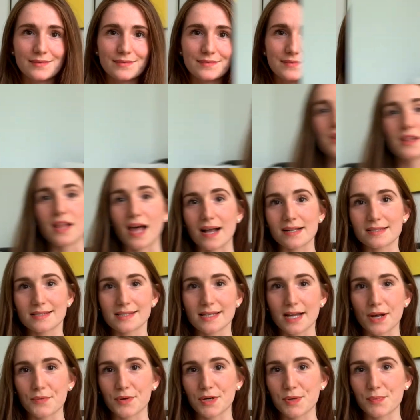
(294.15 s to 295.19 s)
So the last thing
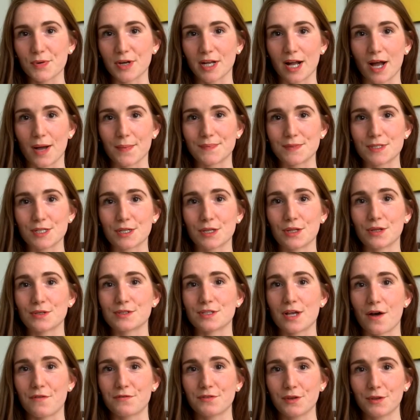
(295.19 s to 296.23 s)
I want to bring up to close
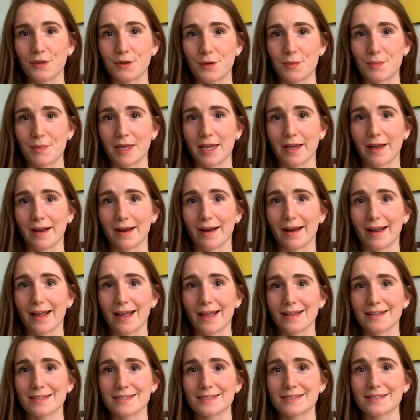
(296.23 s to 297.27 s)
off the loop here
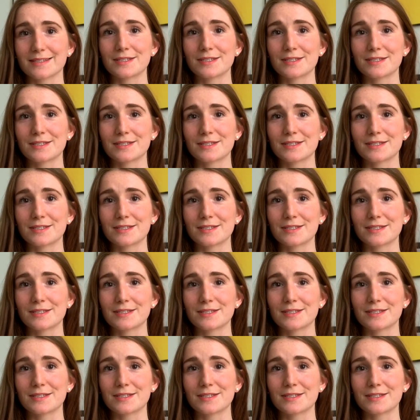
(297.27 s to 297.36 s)
is